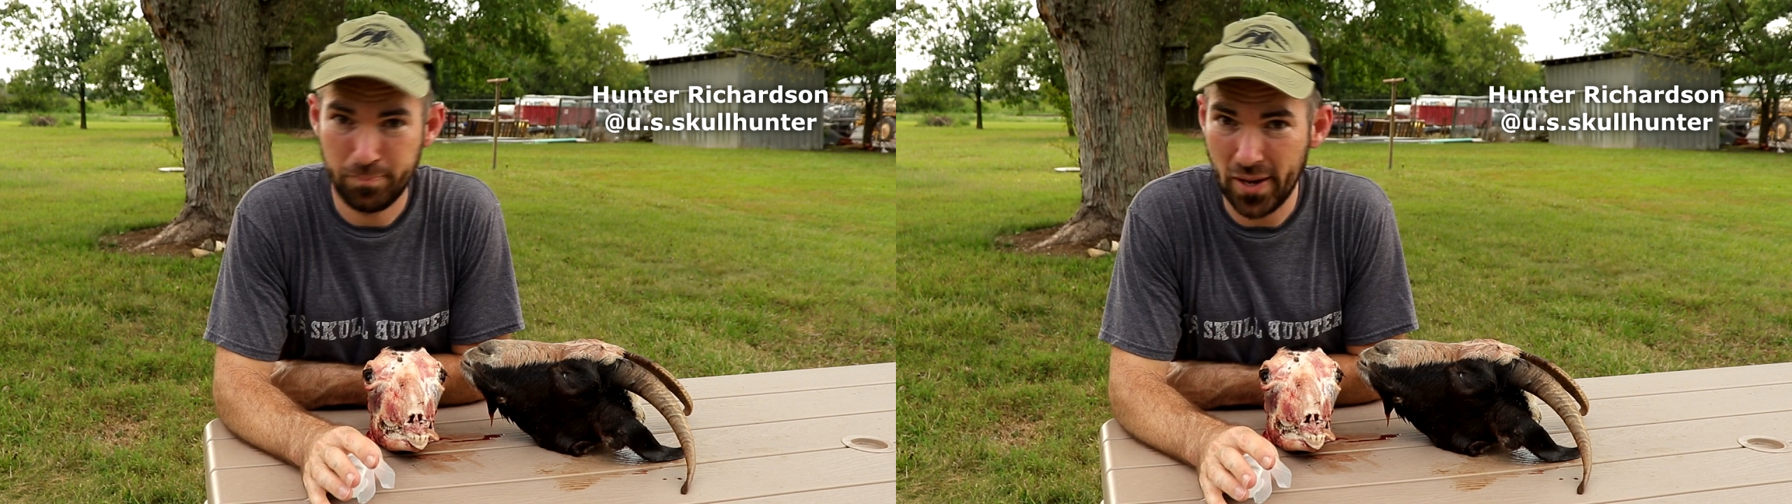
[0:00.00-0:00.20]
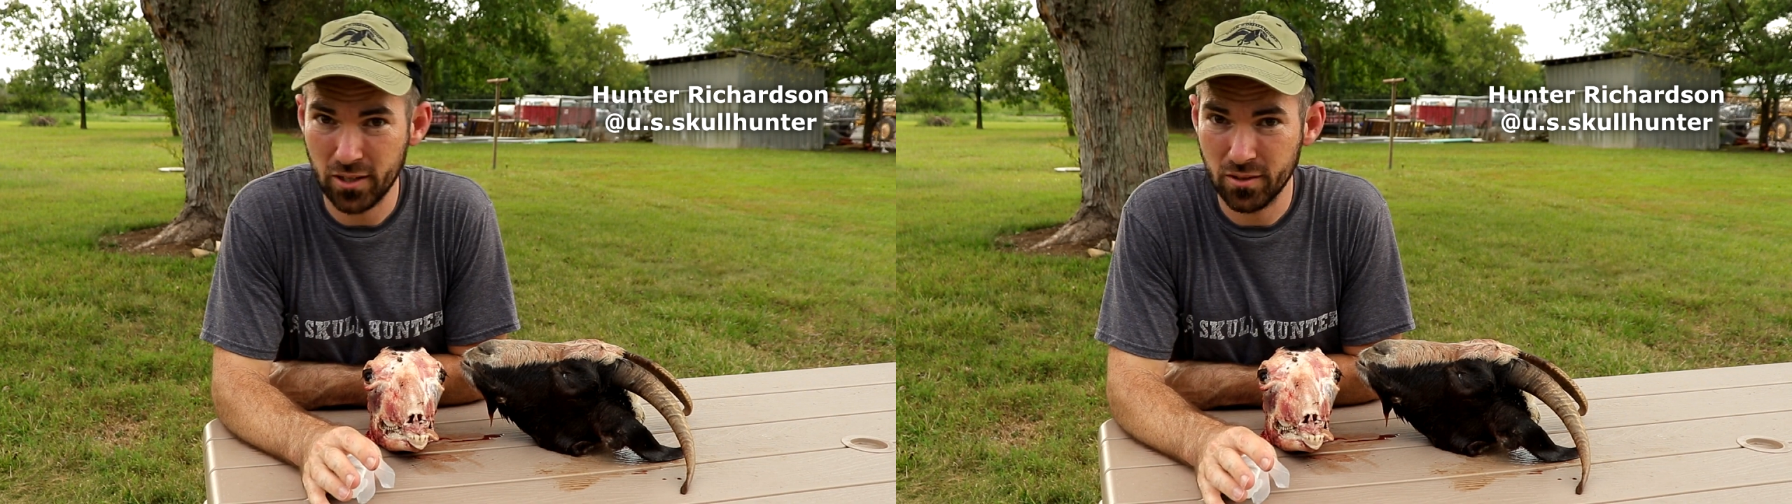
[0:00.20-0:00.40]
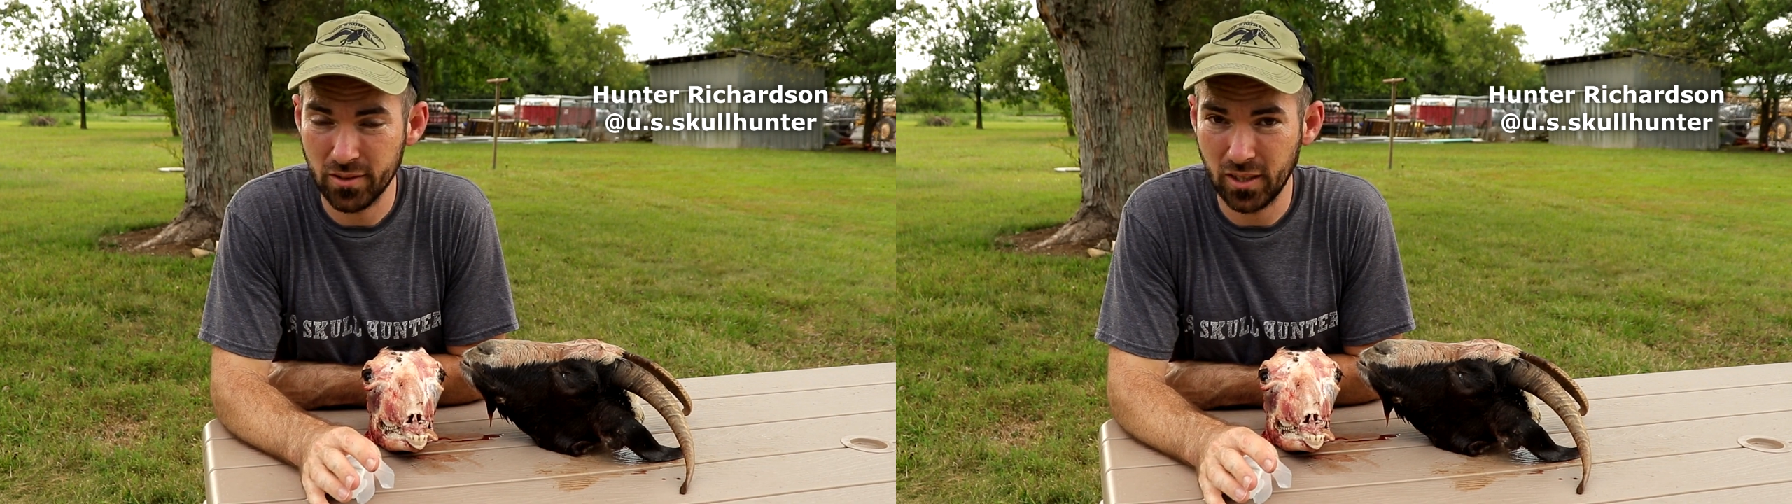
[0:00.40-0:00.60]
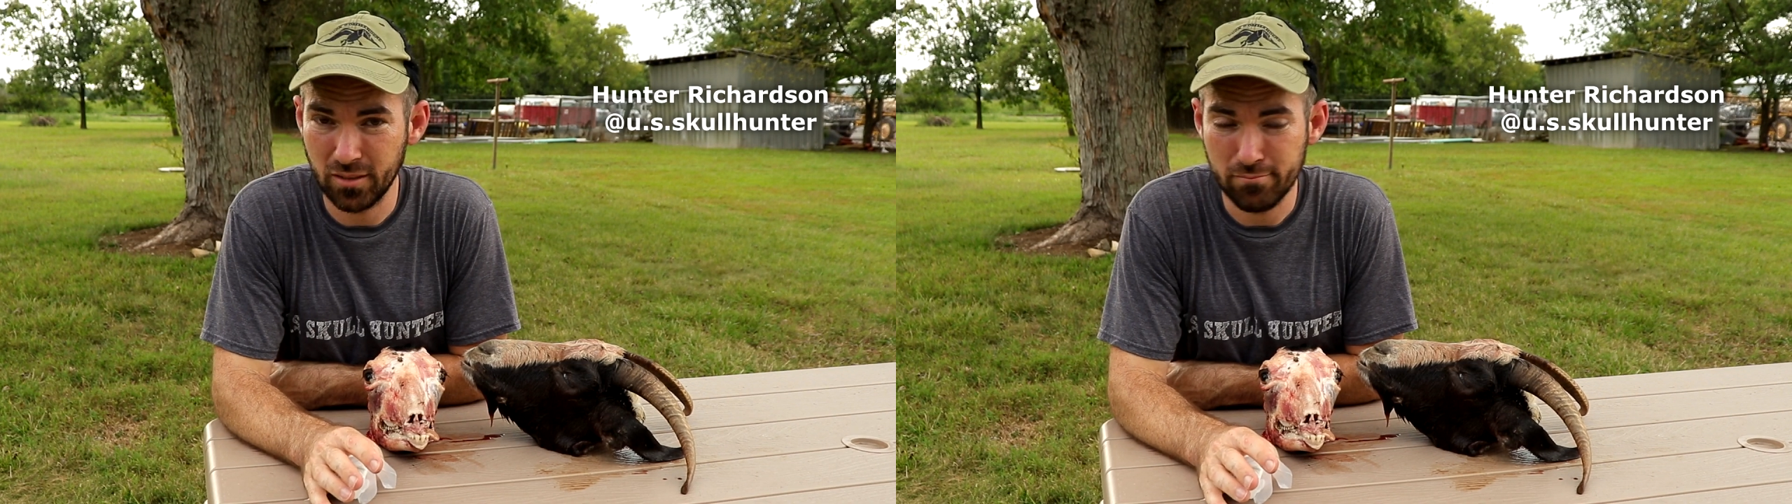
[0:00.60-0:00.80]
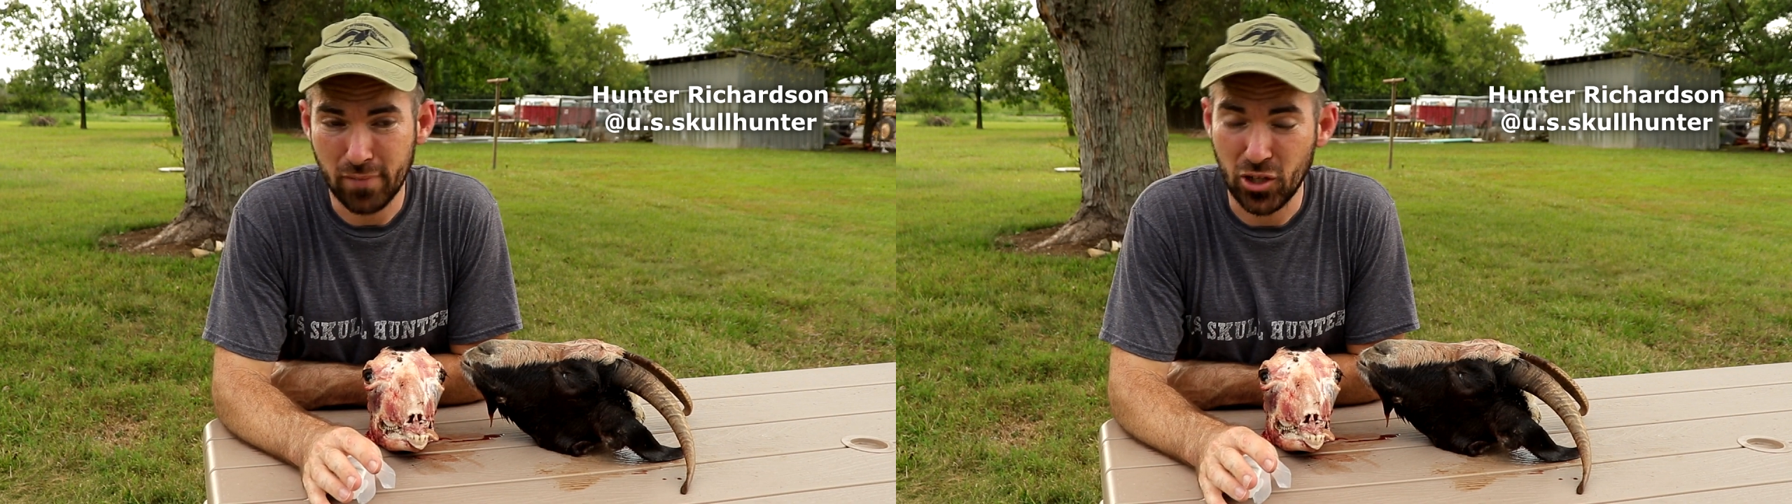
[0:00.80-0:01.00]
better than
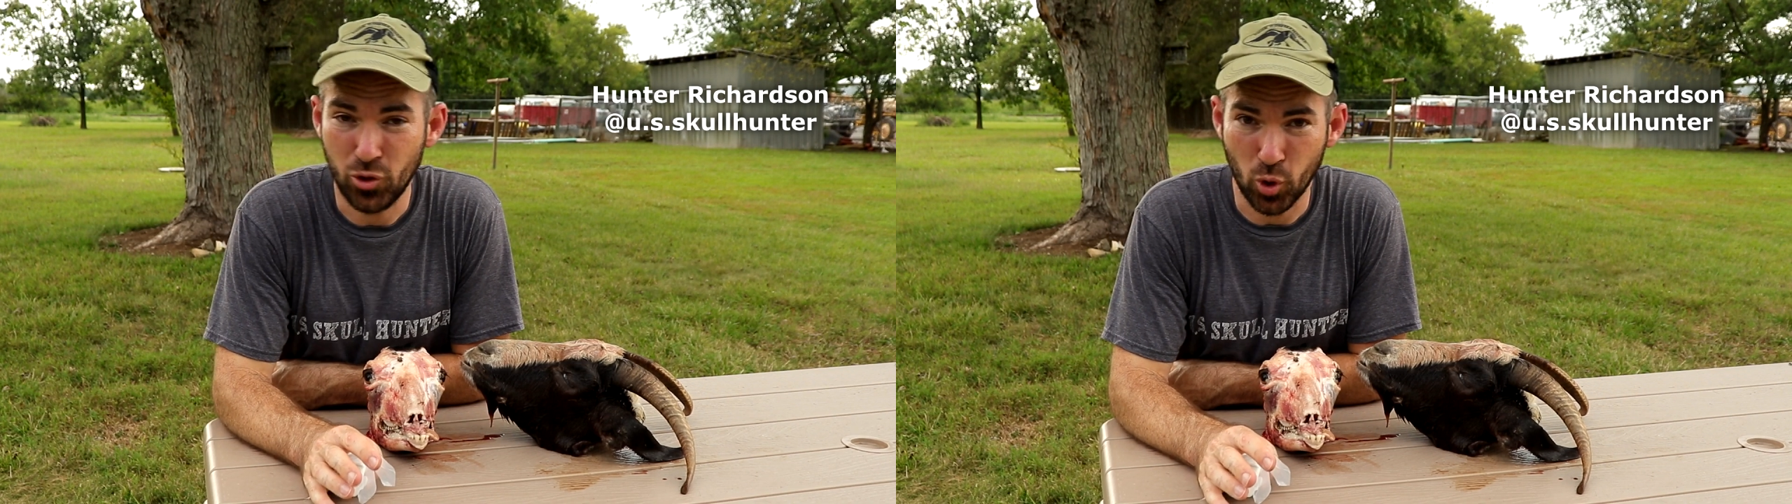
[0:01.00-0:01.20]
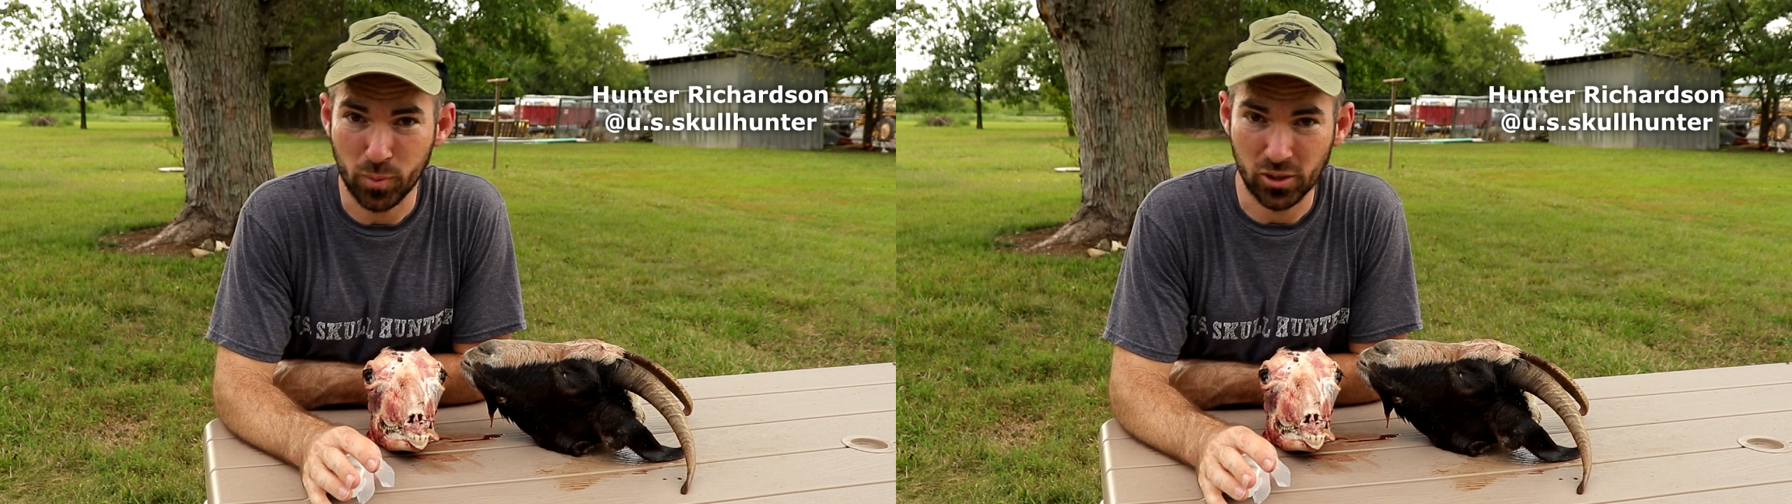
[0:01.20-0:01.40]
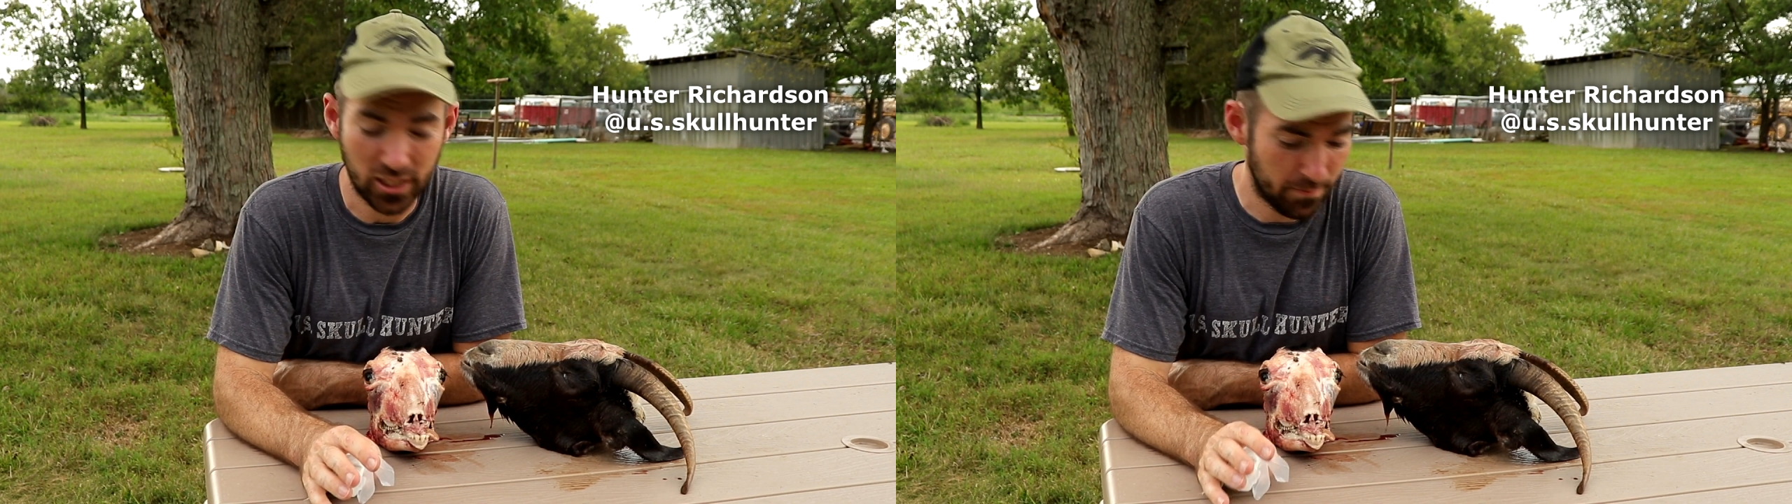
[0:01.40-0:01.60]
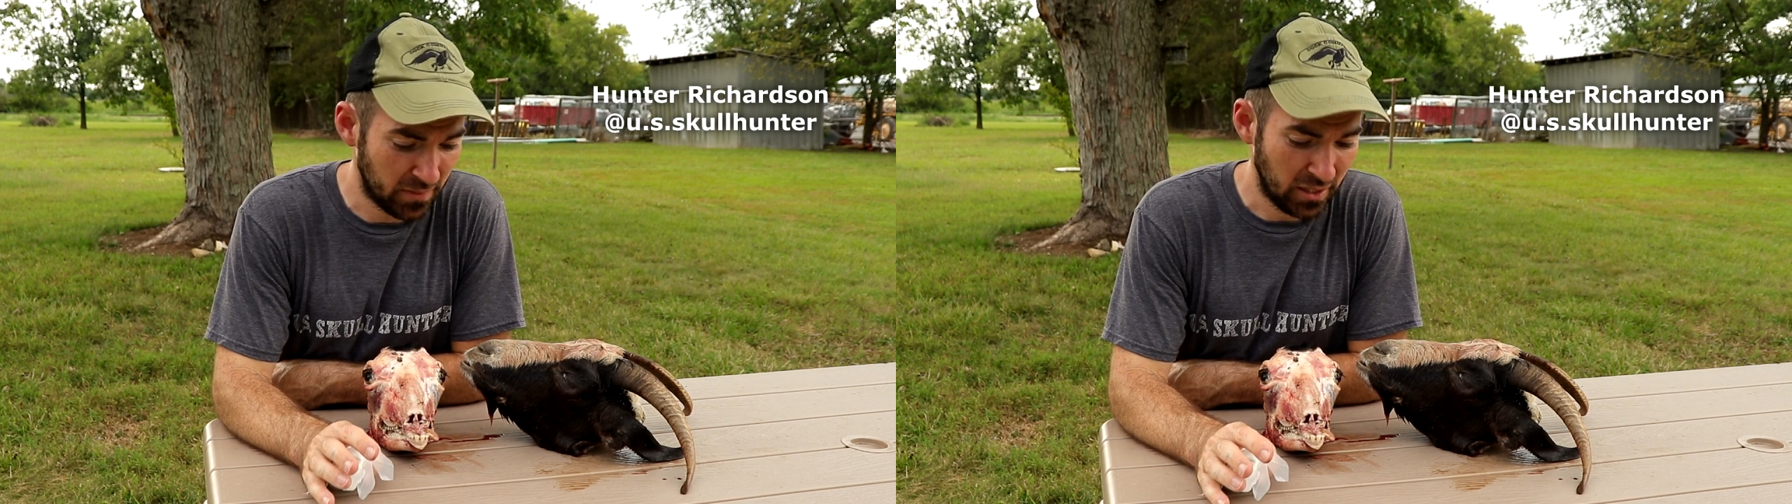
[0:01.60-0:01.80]
it might normally.